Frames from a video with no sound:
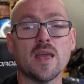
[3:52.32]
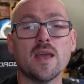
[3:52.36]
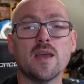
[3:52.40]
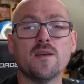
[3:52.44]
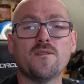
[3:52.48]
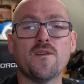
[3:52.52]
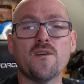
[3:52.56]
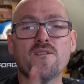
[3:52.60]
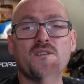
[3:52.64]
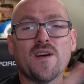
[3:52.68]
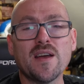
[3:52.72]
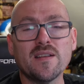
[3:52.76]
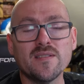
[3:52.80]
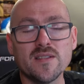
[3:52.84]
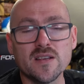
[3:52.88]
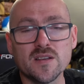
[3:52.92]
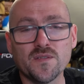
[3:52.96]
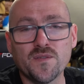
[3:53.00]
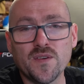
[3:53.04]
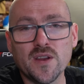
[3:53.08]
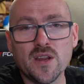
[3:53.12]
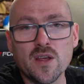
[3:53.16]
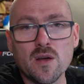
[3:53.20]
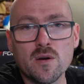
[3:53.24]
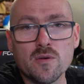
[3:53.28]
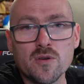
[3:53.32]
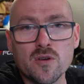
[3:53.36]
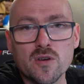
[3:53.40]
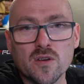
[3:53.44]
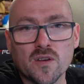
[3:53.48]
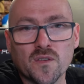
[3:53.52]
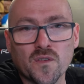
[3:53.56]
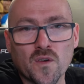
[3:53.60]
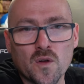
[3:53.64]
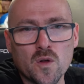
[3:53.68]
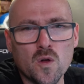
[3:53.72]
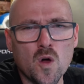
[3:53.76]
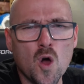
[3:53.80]
If you found this video
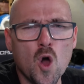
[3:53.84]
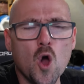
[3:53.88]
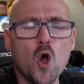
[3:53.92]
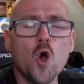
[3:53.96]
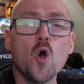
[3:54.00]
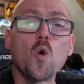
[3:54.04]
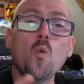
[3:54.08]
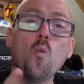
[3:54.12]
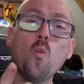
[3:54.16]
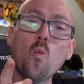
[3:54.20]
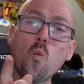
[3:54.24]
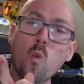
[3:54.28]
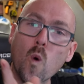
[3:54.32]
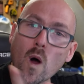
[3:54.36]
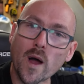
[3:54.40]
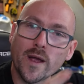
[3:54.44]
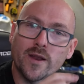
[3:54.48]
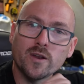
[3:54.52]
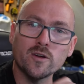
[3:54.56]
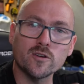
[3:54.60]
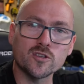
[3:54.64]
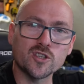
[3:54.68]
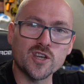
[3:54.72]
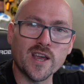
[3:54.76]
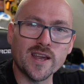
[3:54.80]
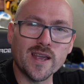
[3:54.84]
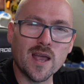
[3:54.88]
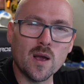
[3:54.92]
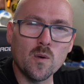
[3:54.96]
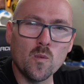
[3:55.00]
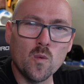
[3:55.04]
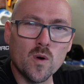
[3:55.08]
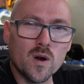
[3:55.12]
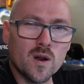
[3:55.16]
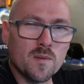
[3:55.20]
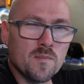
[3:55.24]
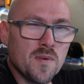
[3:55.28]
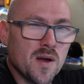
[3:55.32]
useful, why not check out
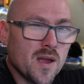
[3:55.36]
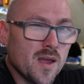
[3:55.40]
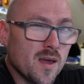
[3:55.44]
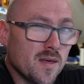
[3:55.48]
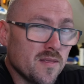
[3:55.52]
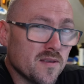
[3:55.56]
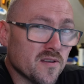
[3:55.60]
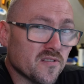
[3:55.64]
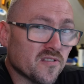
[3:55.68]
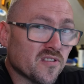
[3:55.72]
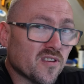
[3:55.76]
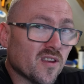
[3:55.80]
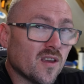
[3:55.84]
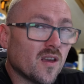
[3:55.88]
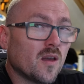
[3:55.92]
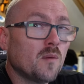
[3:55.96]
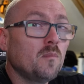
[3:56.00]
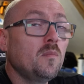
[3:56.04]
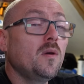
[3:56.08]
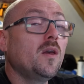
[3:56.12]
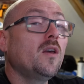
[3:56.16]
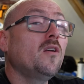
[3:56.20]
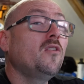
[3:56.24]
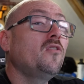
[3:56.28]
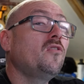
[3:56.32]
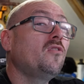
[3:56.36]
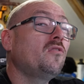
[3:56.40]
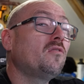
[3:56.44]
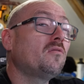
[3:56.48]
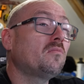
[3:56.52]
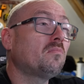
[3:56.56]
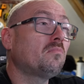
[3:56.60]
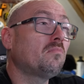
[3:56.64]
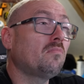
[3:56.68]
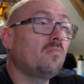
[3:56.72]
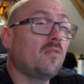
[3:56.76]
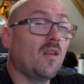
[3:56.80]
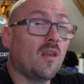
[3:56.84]
one of my others, because
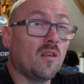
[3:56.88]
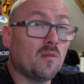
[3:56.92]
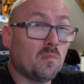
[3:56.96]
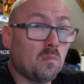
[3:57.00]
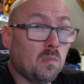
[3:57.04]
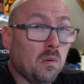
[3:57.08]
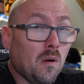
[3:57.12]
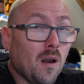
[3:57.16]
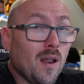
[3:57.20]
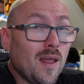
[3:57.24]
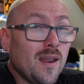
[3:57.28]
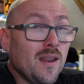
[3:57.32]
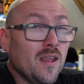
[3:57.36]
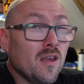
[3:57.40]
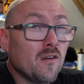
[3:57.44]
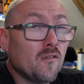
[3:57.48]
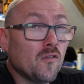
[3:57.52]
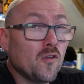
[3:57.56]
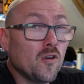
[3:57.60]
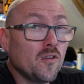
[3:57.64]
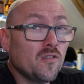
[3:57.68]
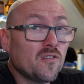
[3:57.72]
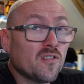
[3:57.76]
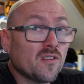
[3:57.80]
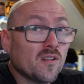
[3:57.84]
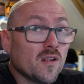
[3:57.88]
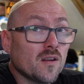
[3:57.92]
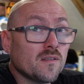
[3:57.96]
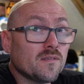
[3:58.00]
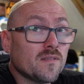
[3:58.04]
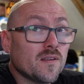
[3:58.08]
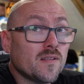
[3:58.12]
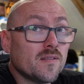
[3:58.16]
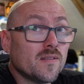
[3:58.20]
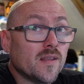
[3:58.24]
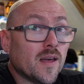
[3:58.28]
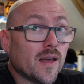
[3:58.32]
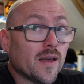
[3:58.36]
there's plenty of good stuff
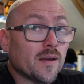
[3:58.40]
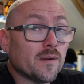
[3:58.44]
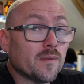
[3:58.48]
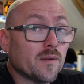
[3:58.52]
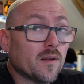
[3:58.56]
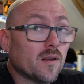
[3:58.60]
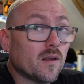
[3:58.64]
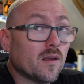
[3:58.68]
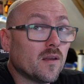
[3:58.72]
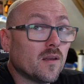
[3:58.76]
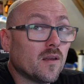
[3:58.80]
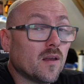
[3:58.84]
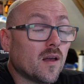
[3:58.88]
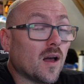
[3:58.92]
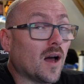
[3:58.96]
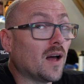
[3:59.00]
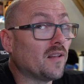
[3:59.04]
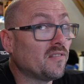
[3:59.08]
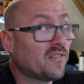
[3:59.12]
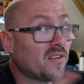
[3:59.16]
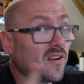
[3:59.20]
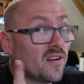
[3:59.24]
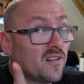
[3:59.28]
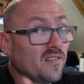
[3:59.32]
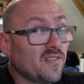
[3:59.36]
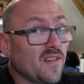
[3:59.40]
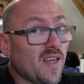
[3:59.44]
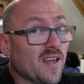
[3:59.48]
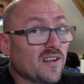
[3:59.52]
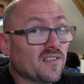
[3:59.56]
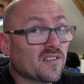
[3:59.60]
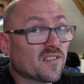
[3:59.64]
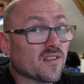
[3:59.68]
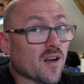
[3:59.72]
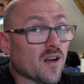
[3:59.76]
in there. Until next